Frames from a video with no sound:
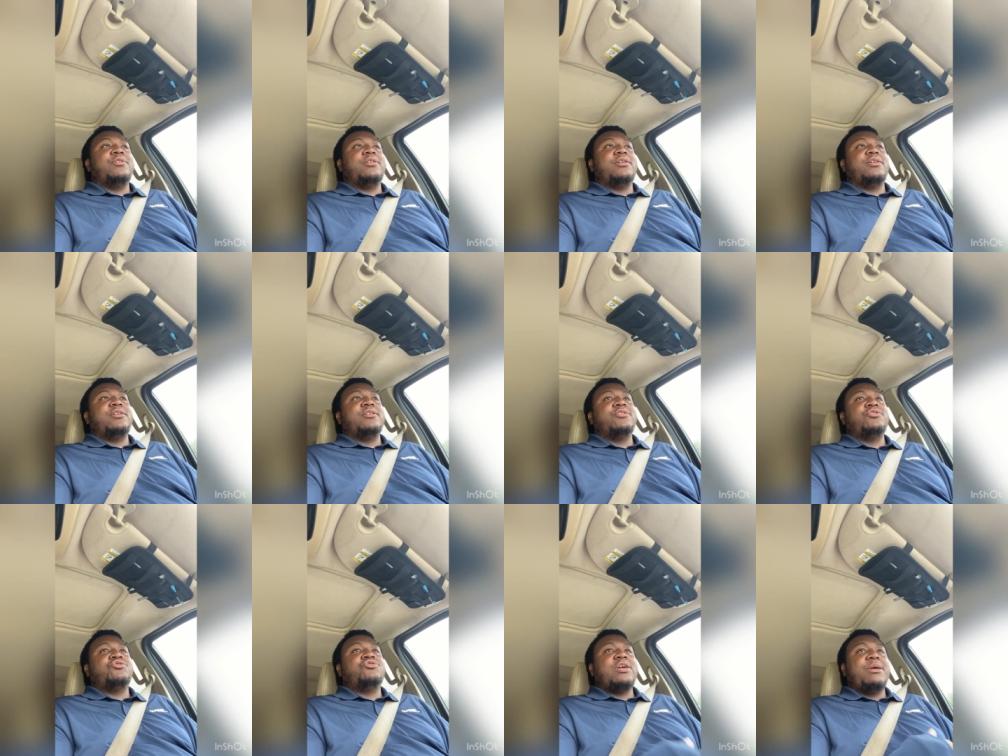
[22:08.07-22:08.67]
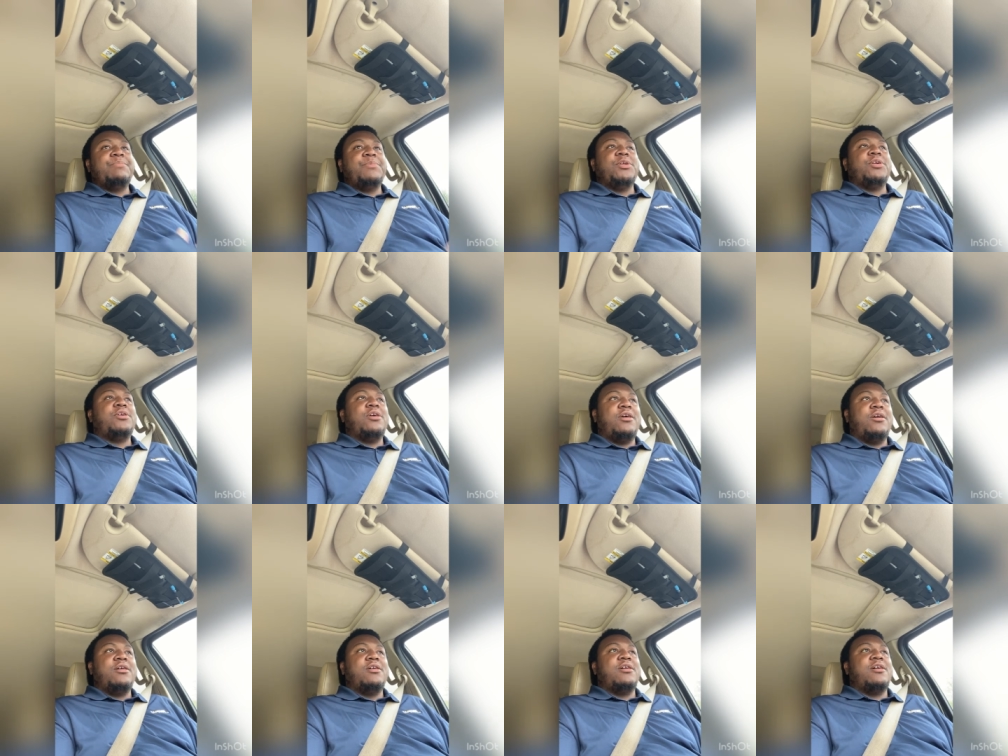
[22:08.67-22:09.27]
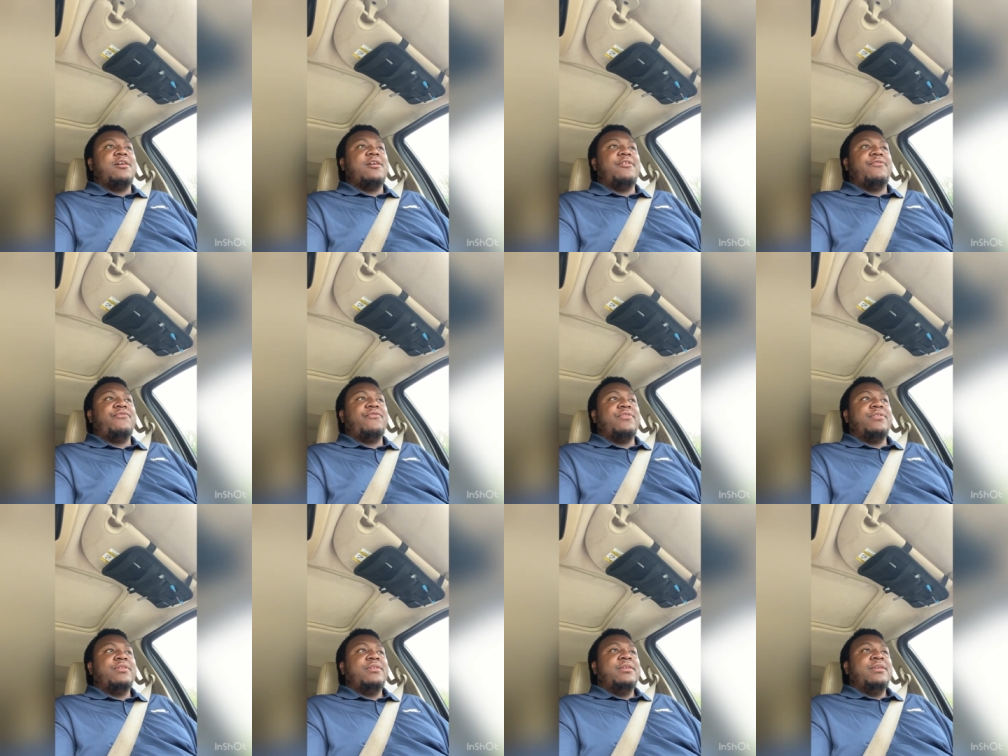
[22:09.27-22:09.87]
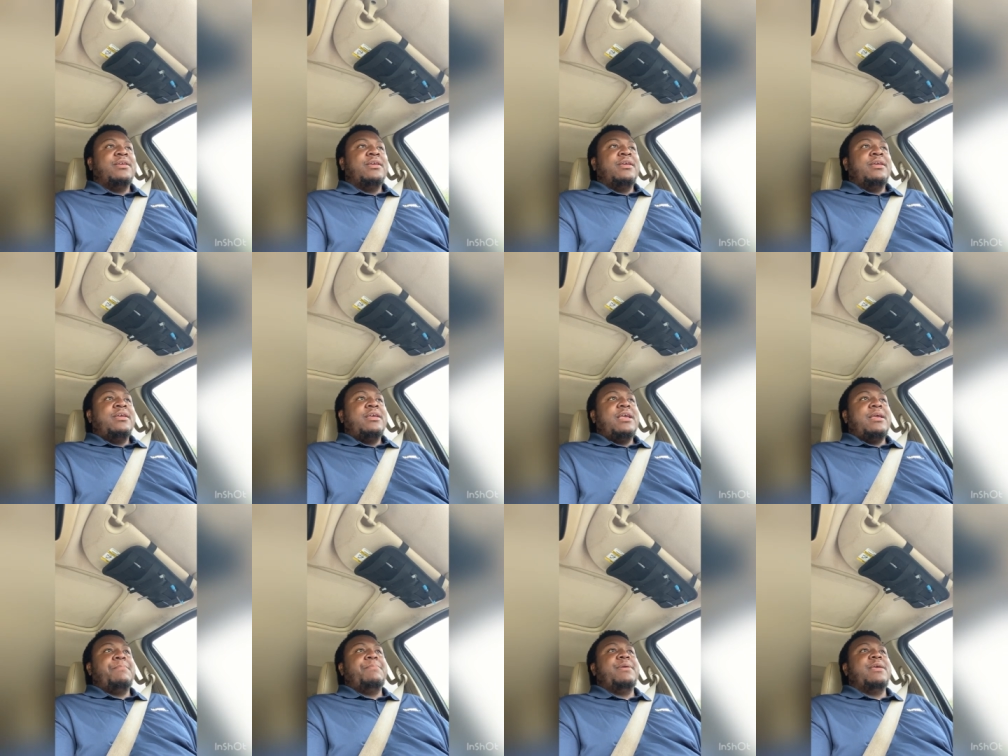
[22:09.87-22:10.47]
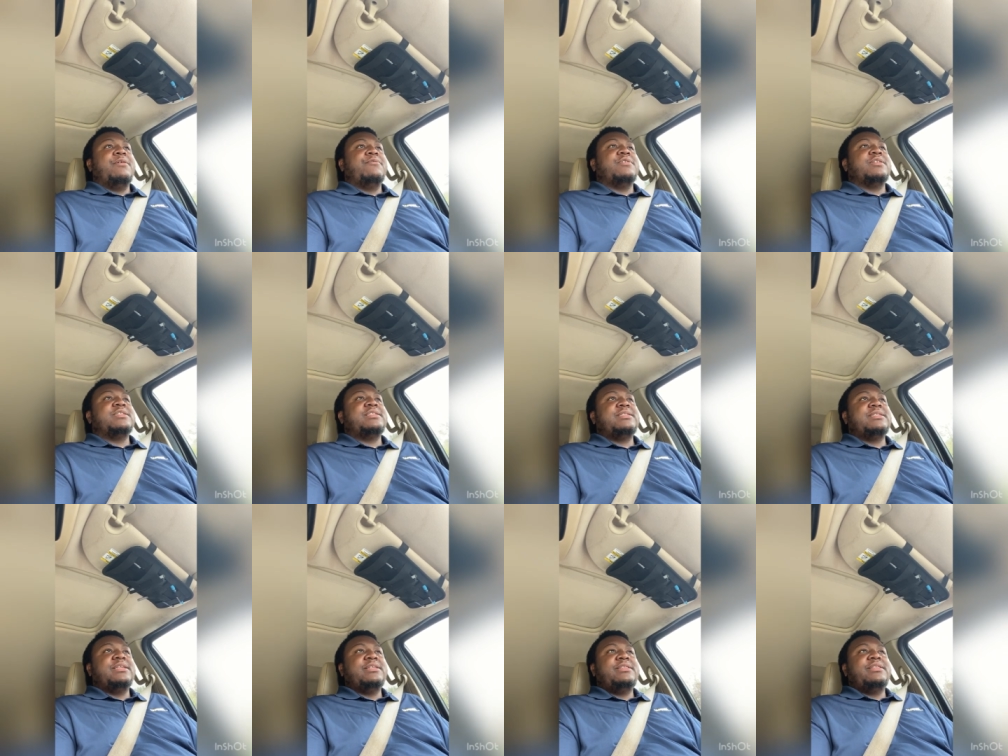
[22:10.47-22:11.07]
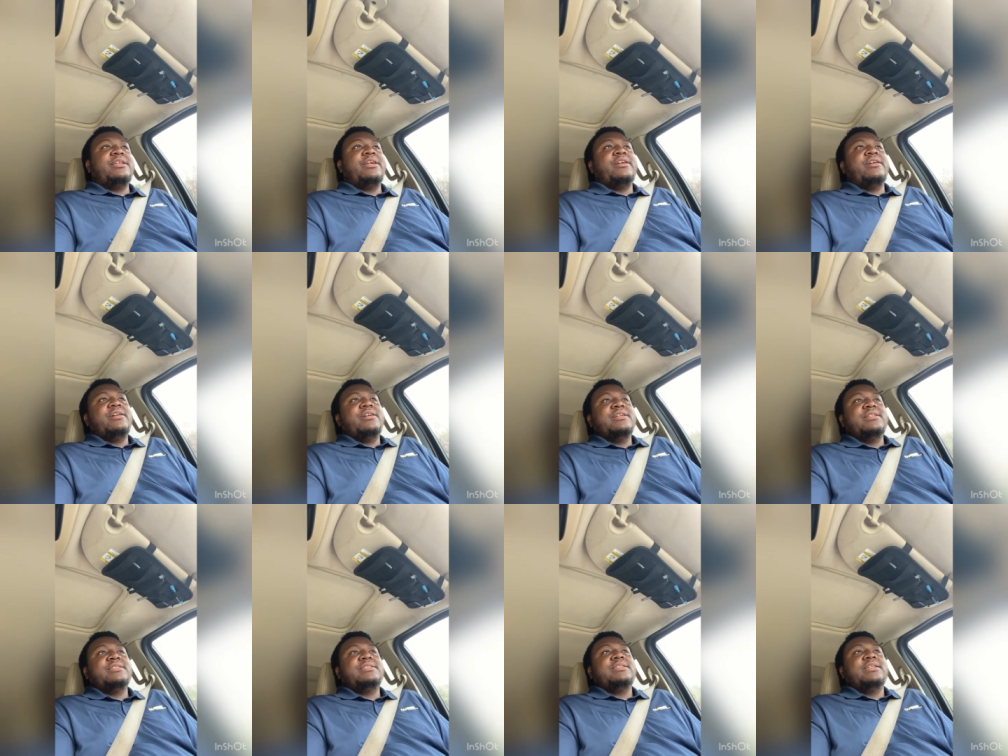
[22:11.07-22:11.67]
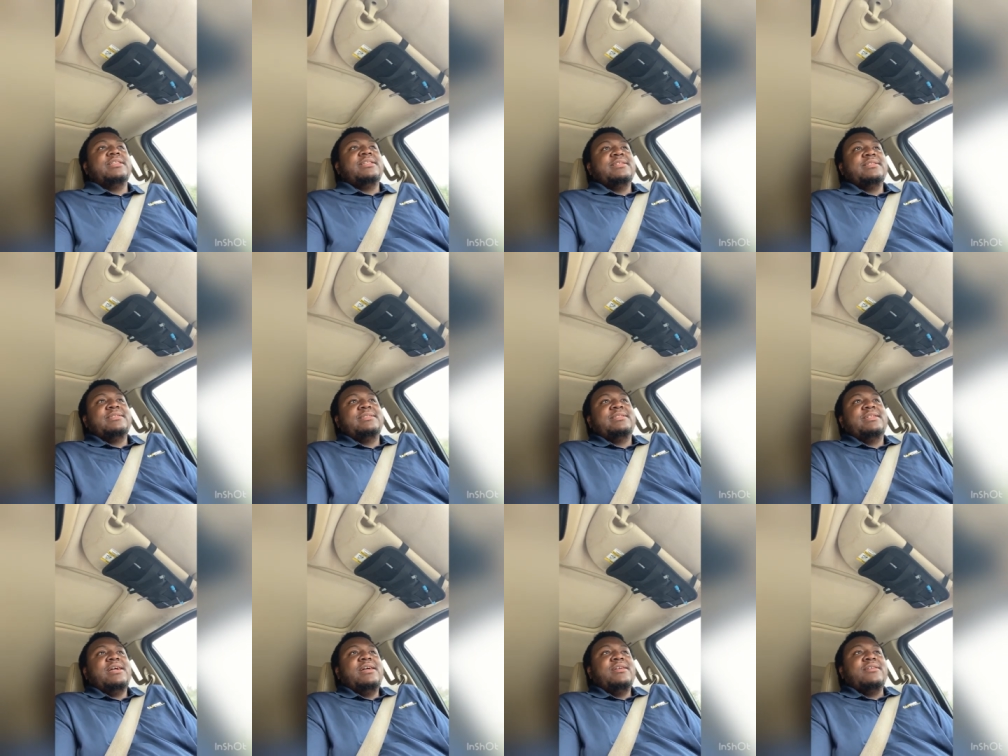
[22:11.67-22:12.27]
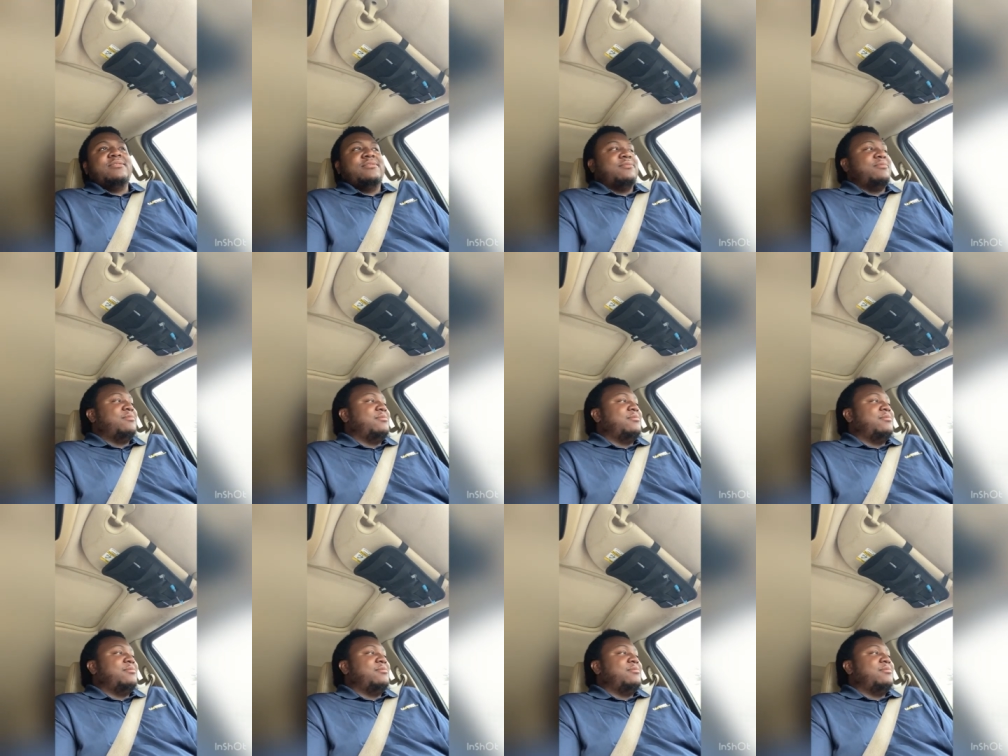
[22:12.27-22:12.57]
to drop the car off and be able to sit there until it's done.